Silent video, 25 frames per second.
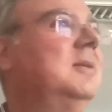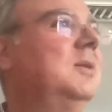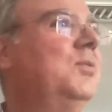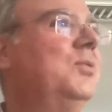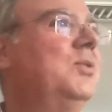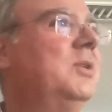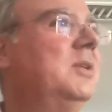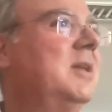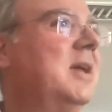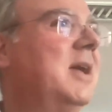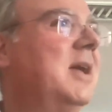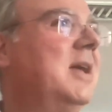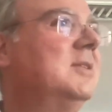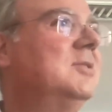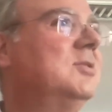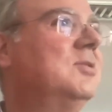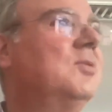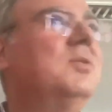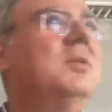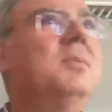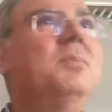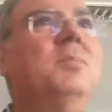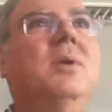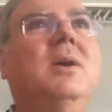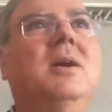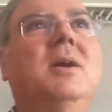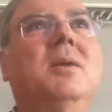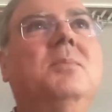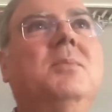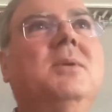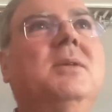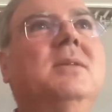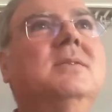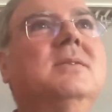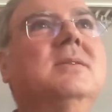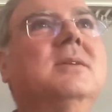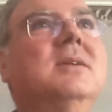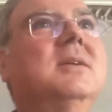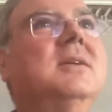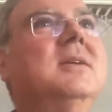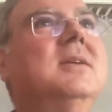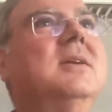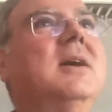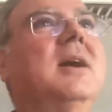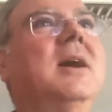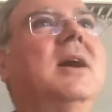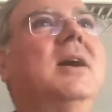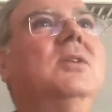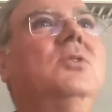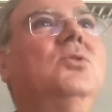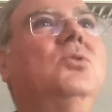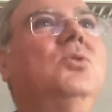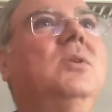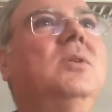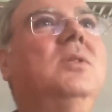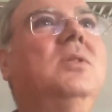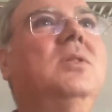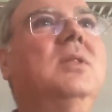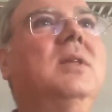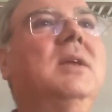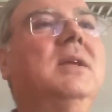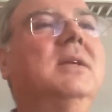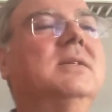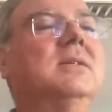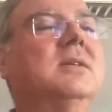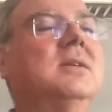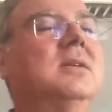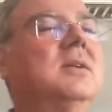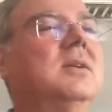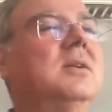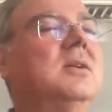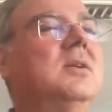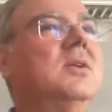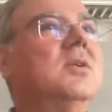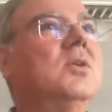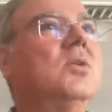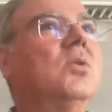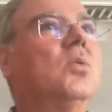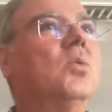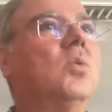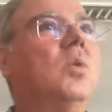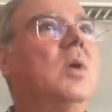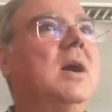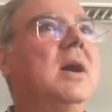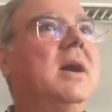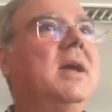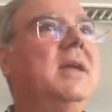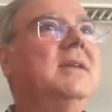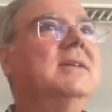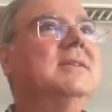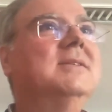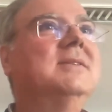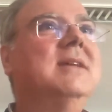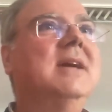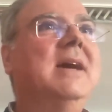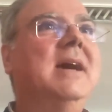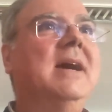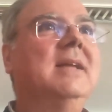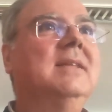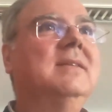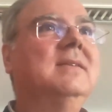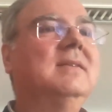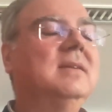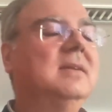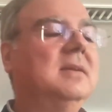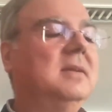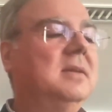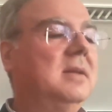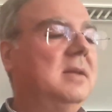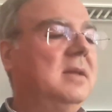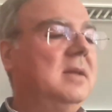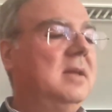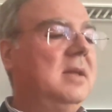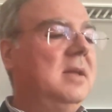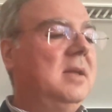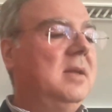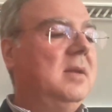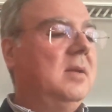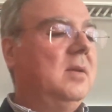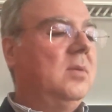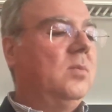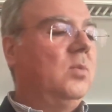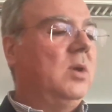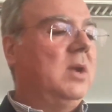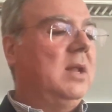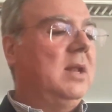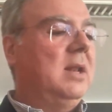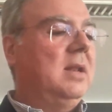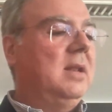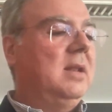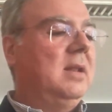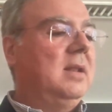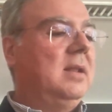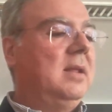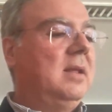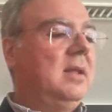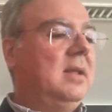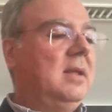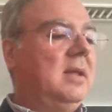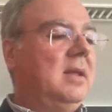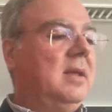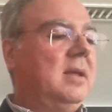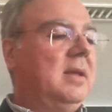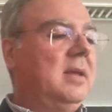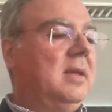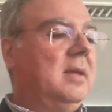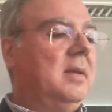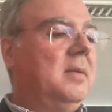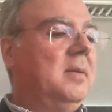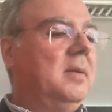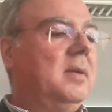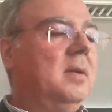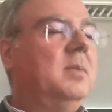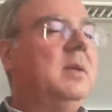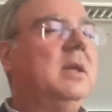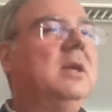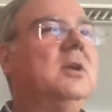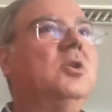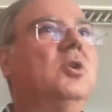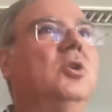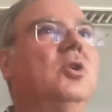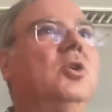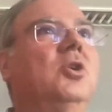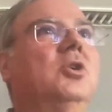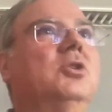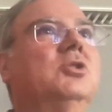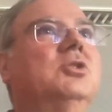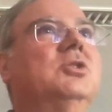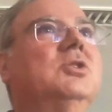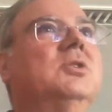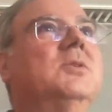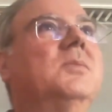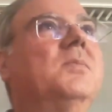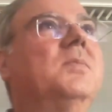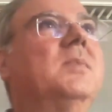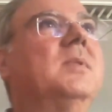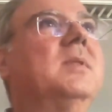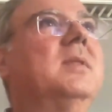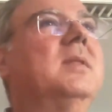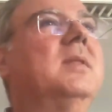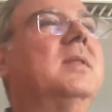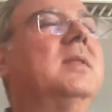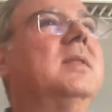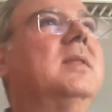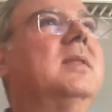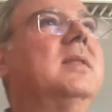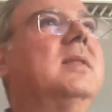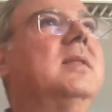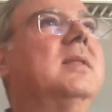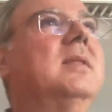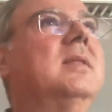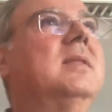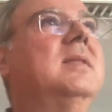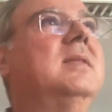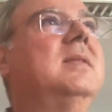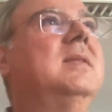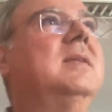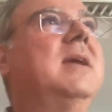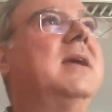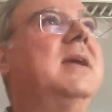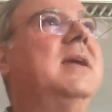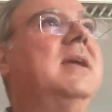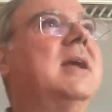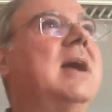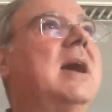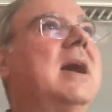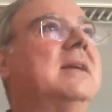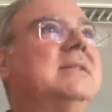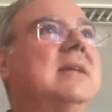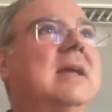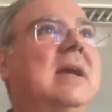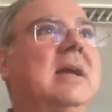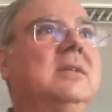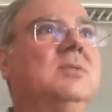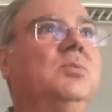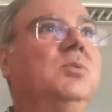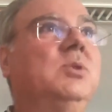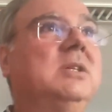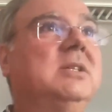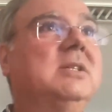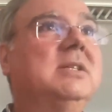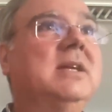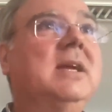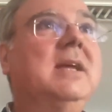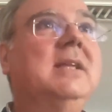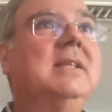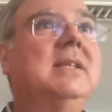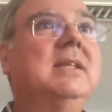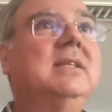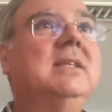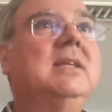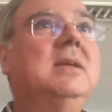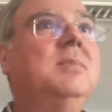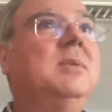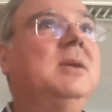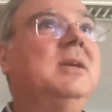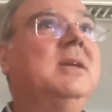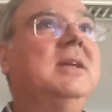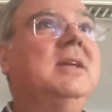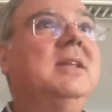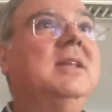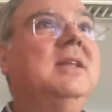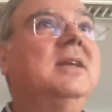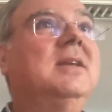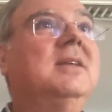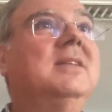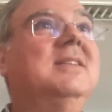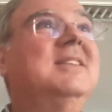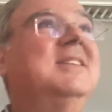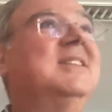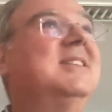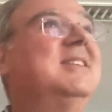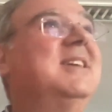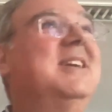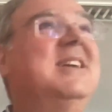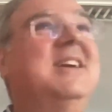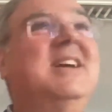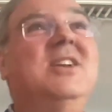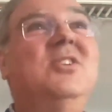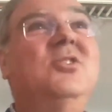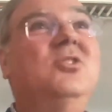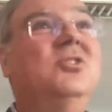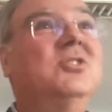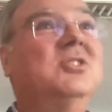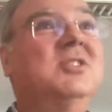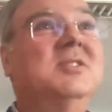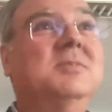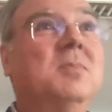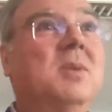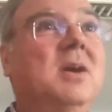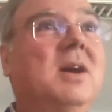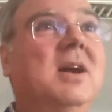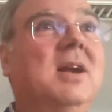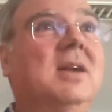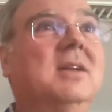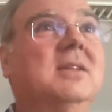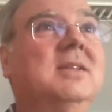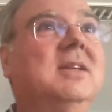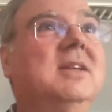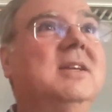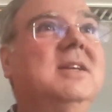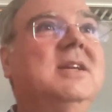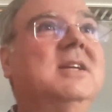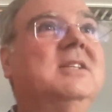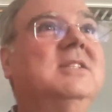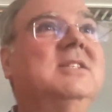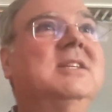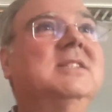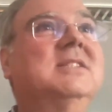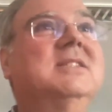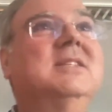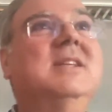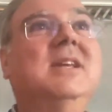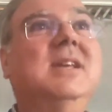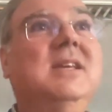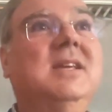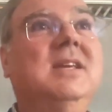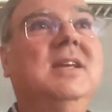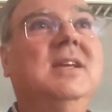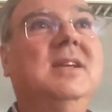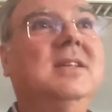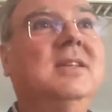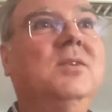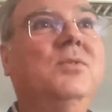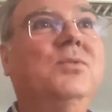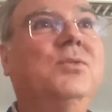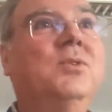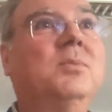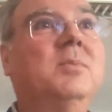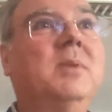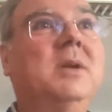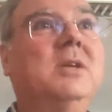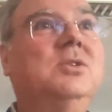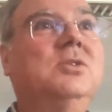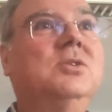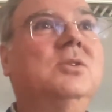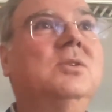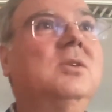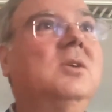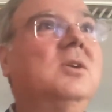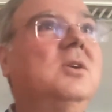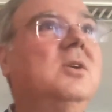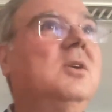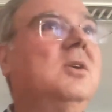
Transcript: different heads of departments and doing things. Why is that? Well, because they, as we said at the beginning, they are not smart. They are just taking the information